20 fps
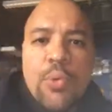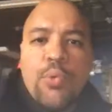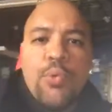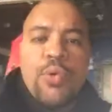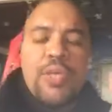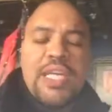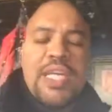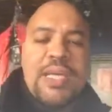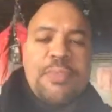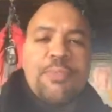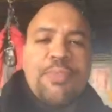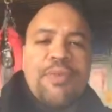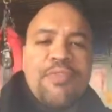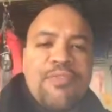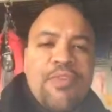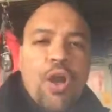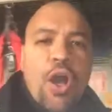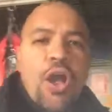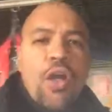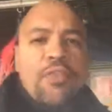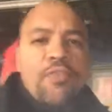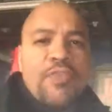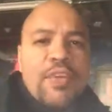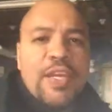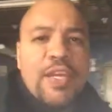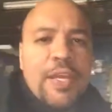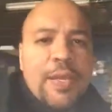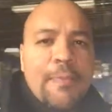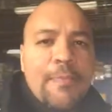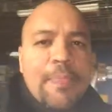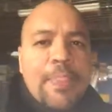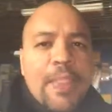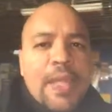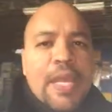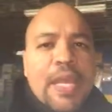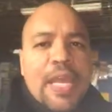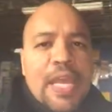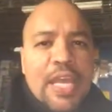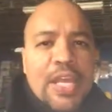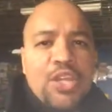will keep evolving.
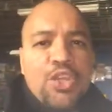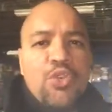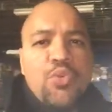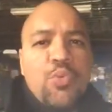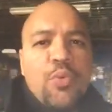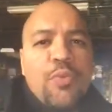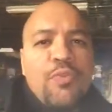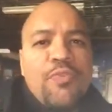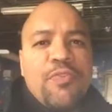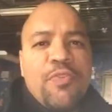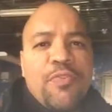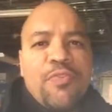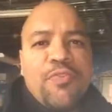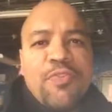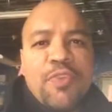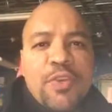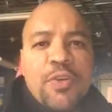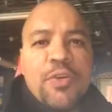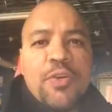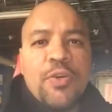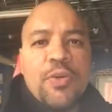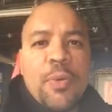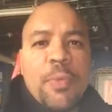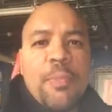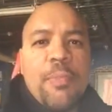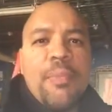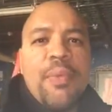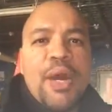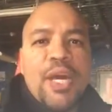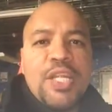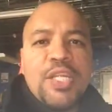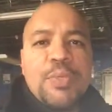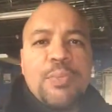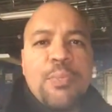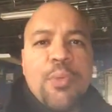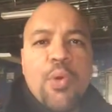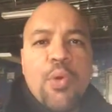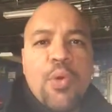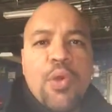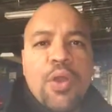And you will fulfill much
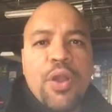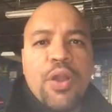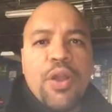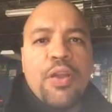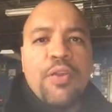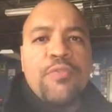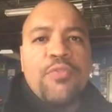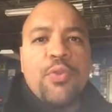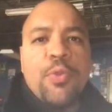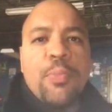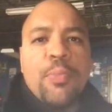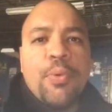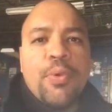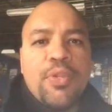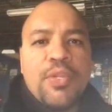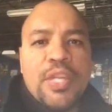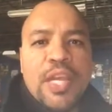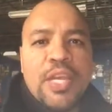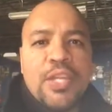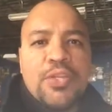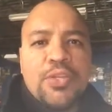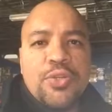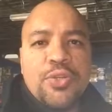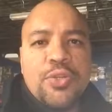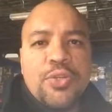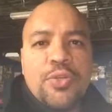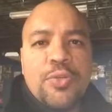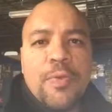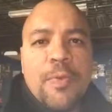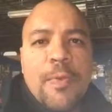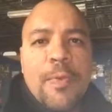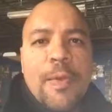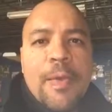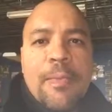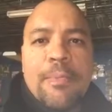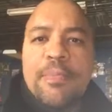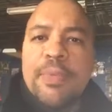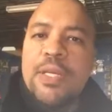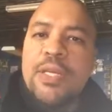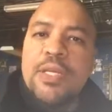more of your potential,
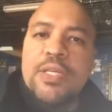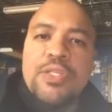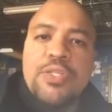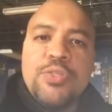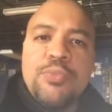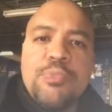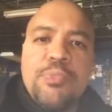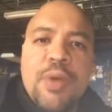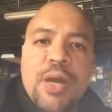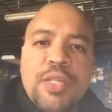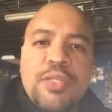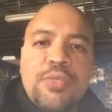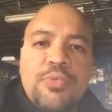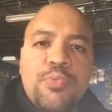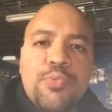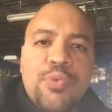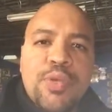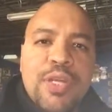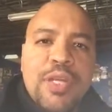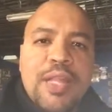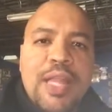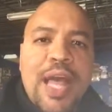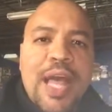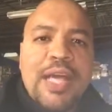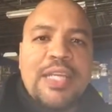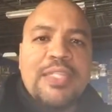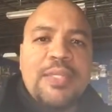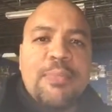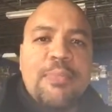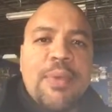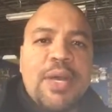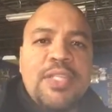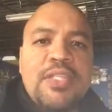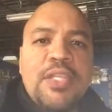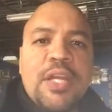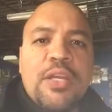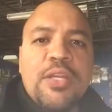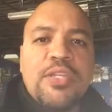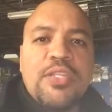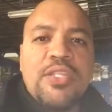because you must realize and
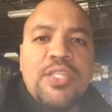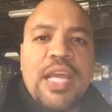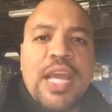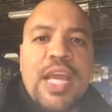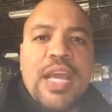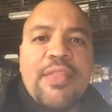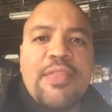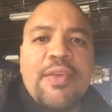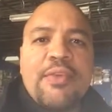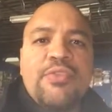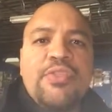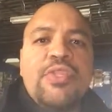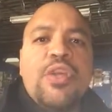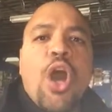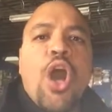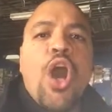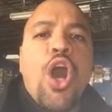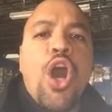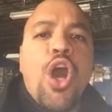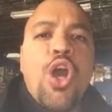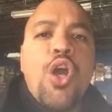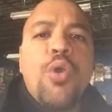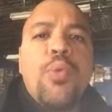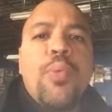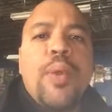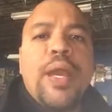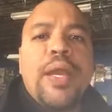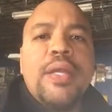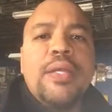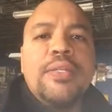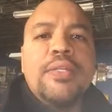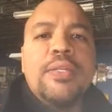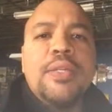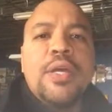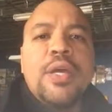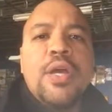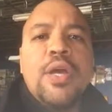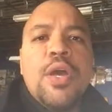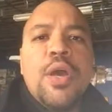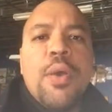must understand there's always
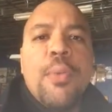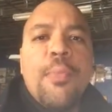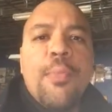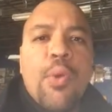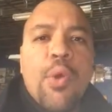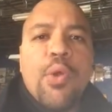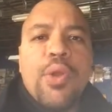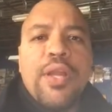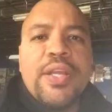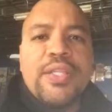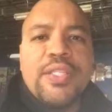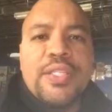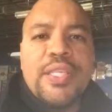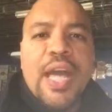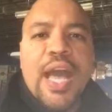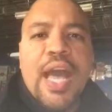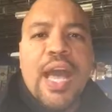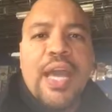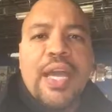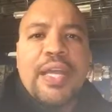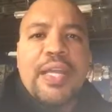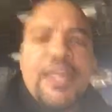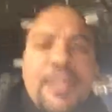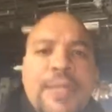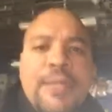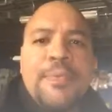more inside.